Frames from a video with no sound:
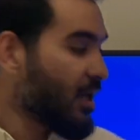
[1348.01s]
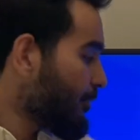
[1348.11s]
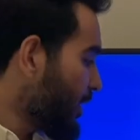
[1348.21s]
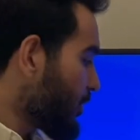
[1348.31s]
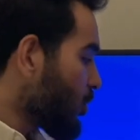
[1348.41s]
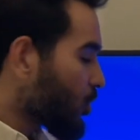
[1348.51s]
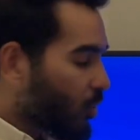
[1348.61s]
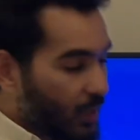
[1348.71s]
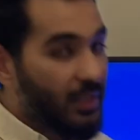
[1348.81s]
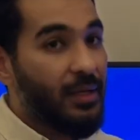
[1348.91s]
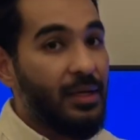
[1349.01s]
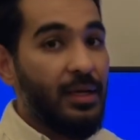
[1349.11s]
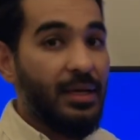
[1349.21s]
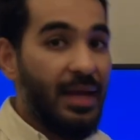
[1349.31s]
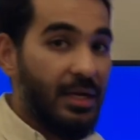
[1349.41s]
People who couldn't
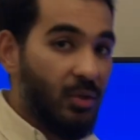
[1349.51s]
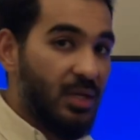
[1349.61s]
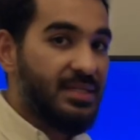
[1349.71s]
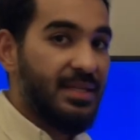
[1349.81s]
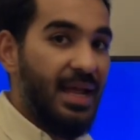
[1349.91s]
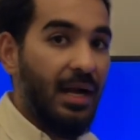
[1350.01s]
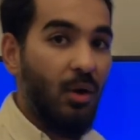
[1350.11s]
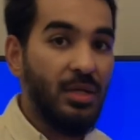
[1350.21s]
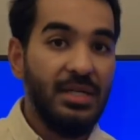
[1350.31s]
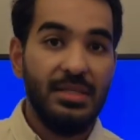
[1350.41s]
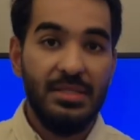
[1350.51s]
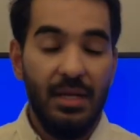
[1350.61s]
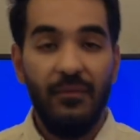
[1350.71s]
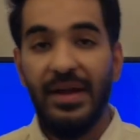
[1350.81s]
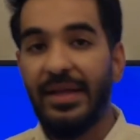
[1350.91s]
get units in that launch are still
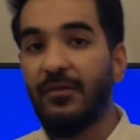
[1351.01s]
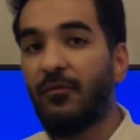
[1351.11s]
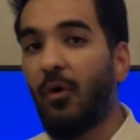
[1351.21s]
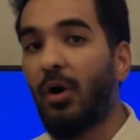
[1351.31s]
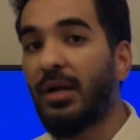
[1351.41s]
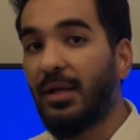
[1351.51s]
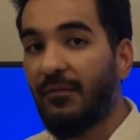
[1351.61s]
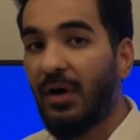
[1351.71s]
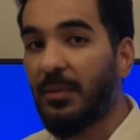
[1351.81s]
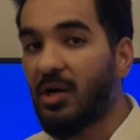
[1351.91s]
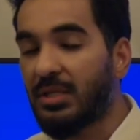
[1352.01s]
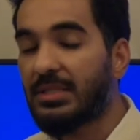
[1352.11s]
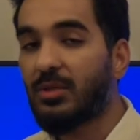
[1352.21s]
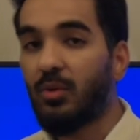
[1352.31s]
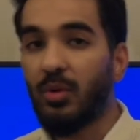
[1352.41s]
waiting for farm gardens
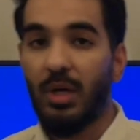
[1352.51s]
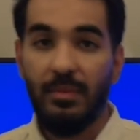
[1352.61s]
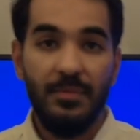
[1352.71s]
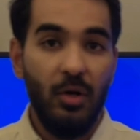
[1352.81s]
2 to come up.